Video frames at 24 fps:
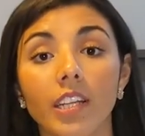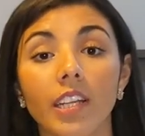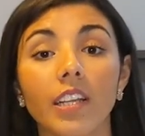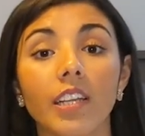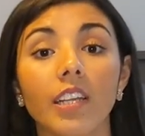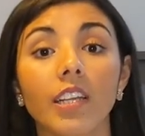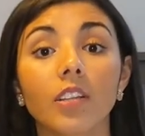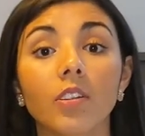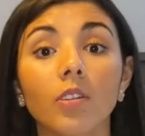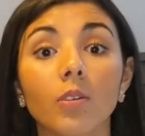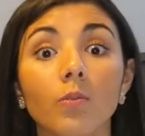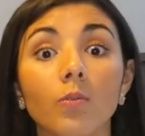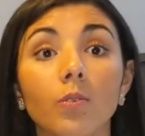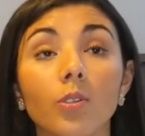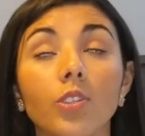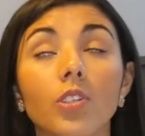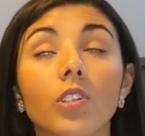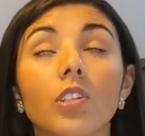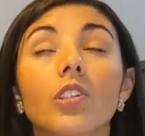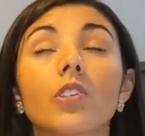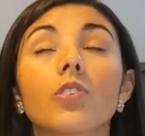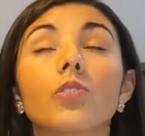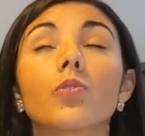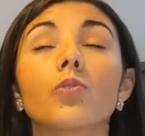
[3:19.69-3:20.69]
The Kindle
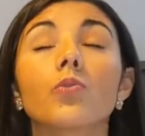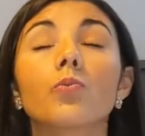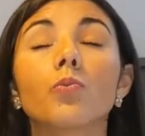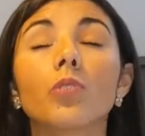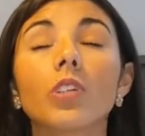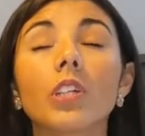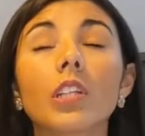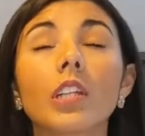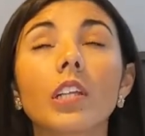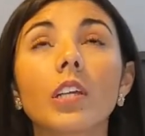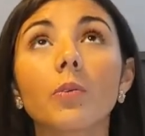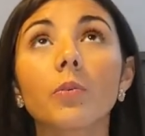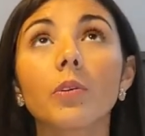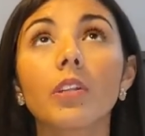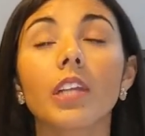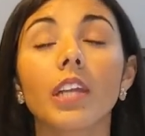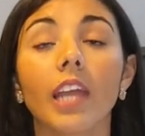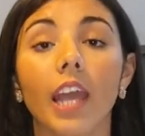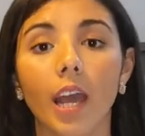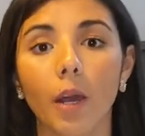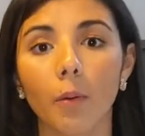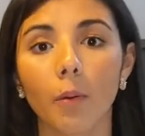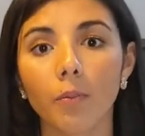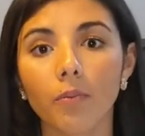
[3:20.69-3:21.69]
version is
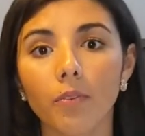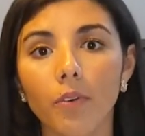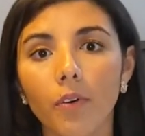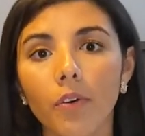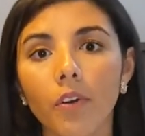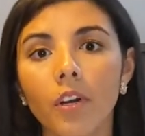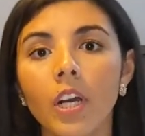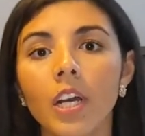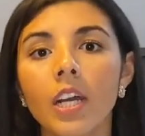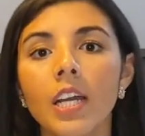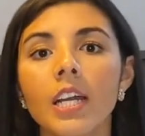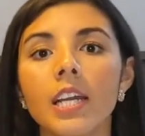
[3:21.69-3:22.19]
really helpful